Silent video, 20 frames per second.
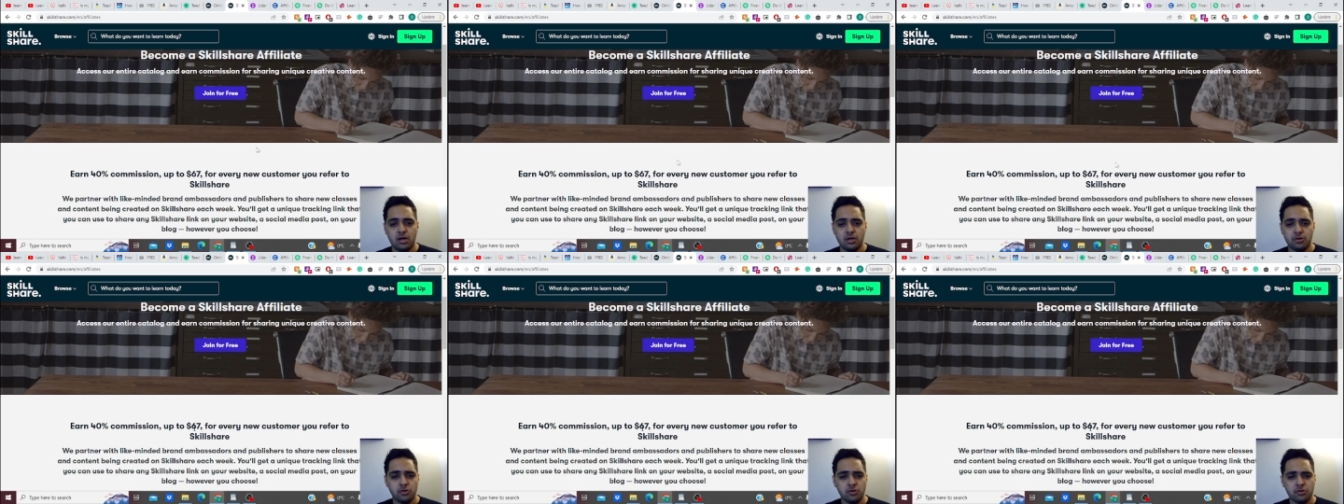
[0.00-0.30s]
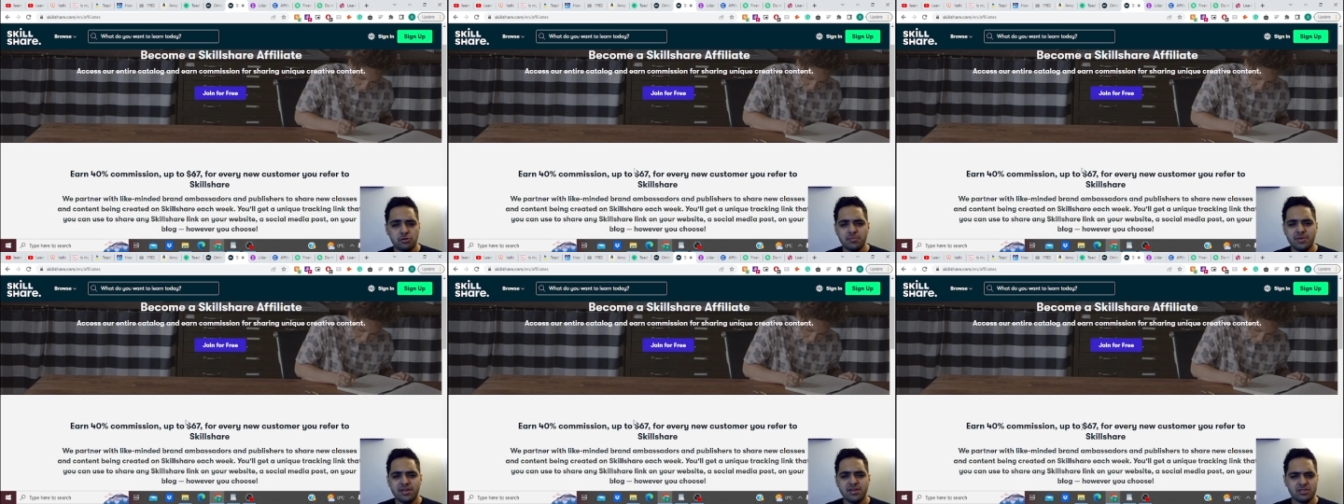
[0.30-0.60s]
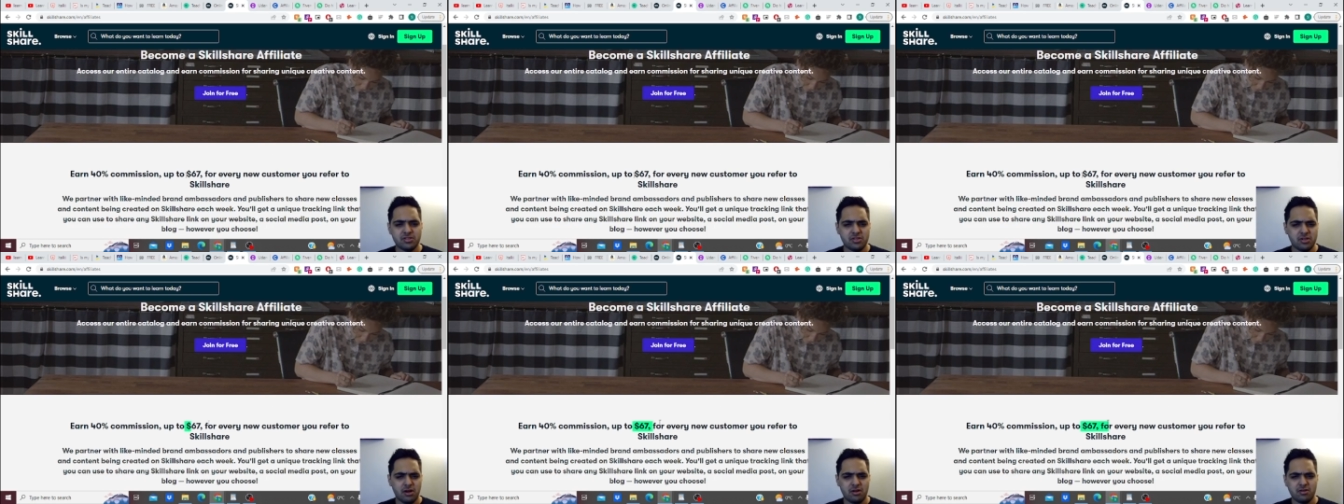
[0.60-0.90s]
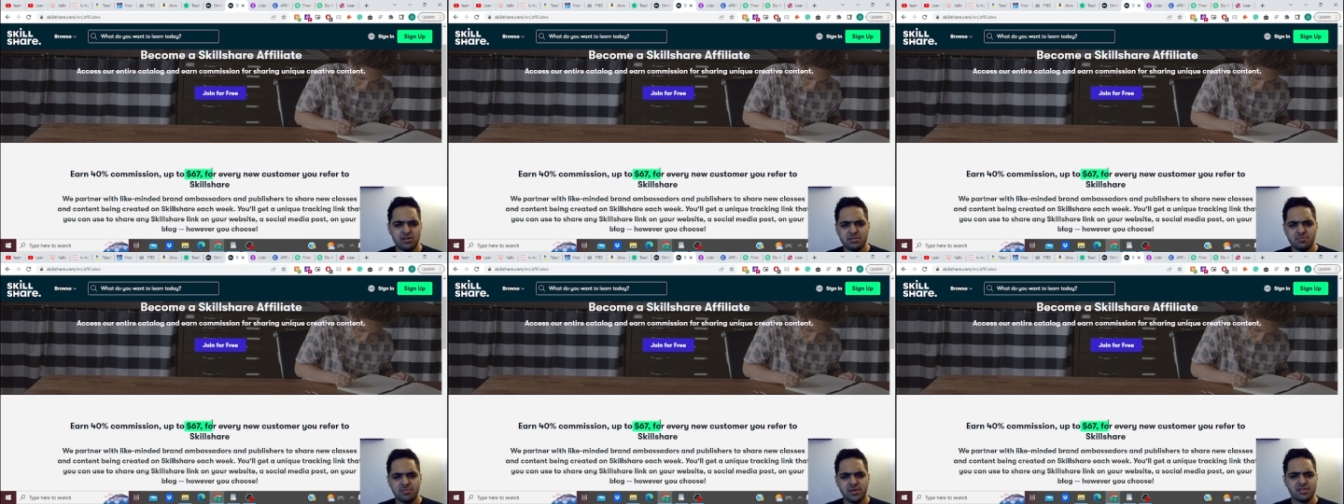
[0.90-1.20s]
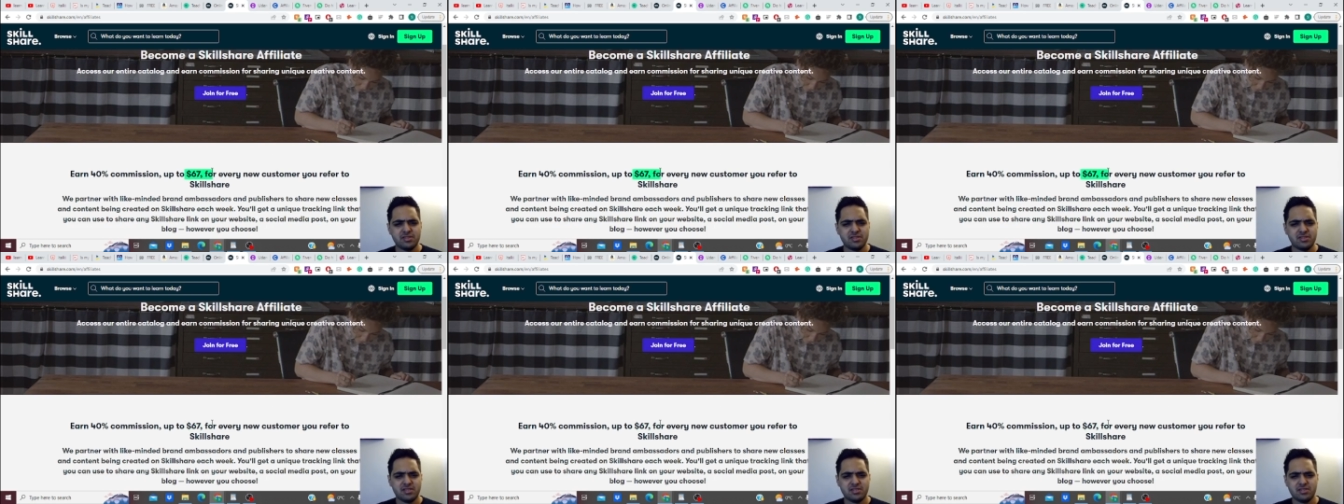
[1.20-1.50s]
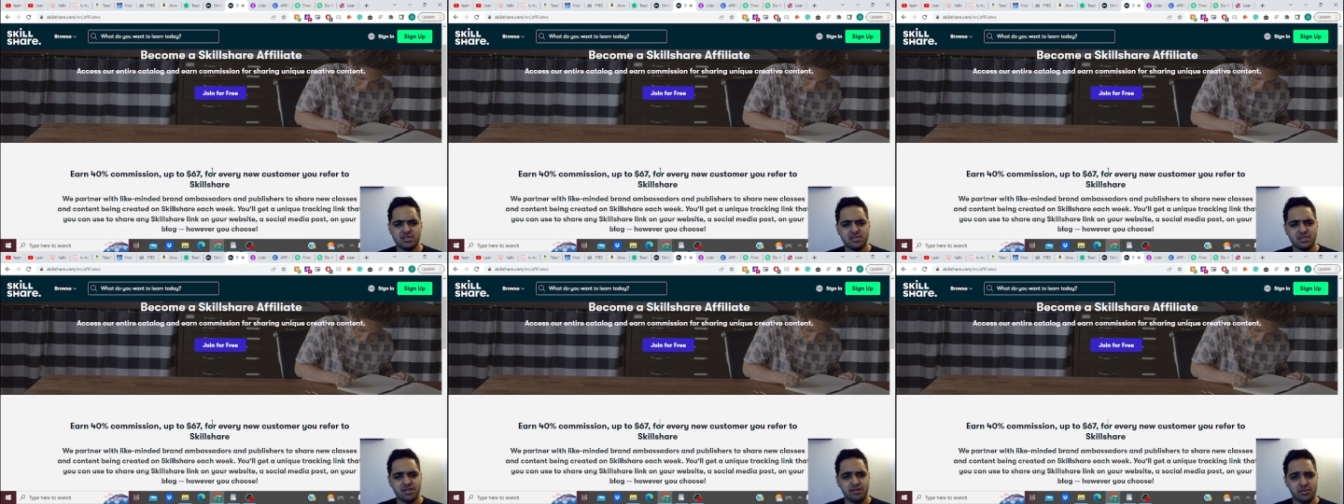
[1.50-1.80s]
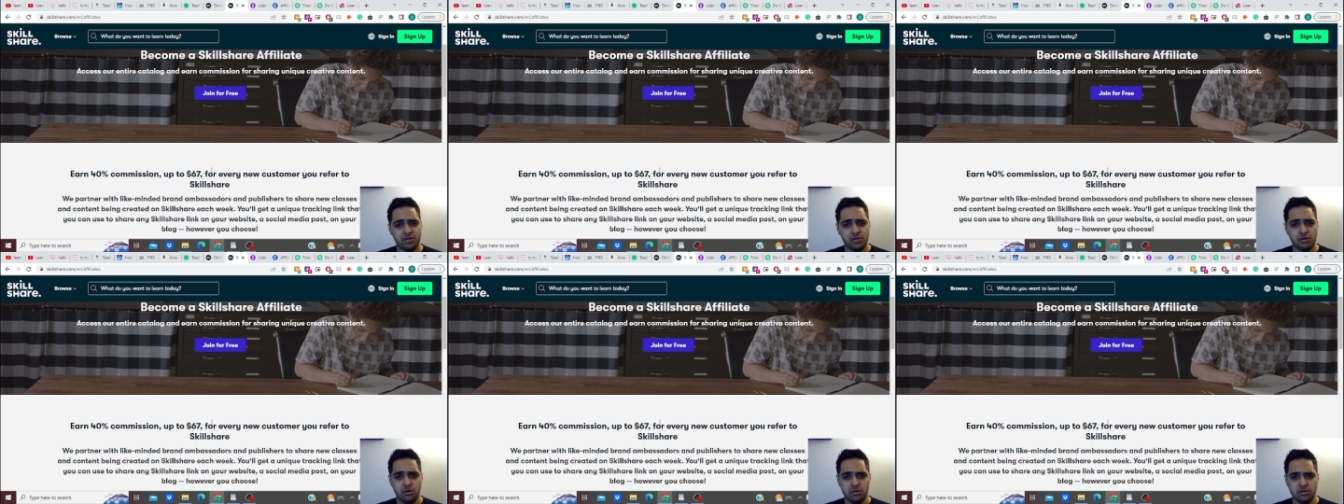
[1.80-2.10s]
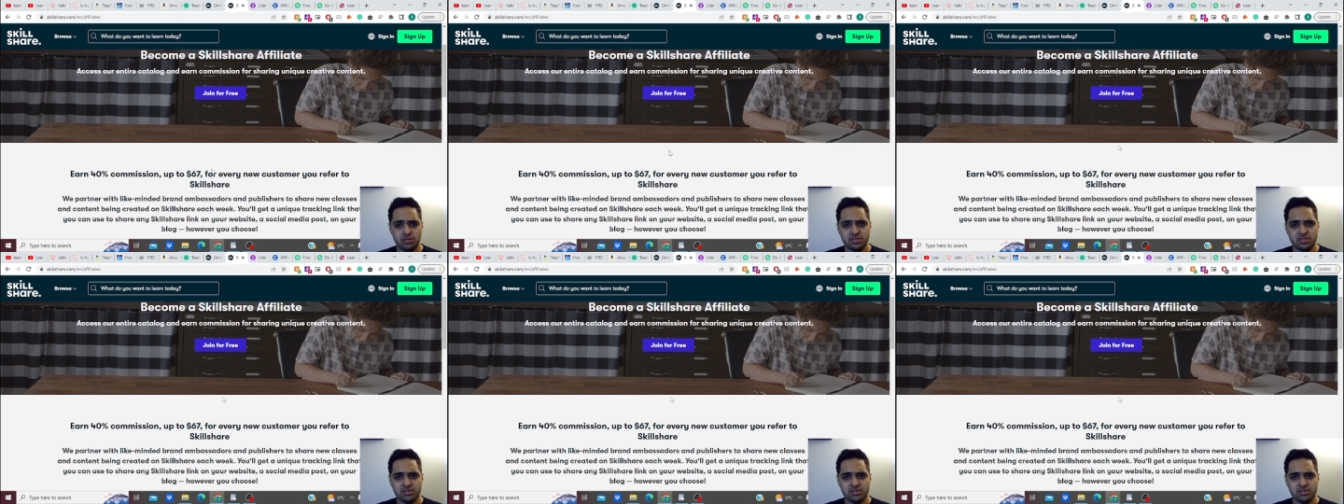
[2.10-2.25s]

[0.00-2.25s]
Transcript: Don't be discouraged by the $67.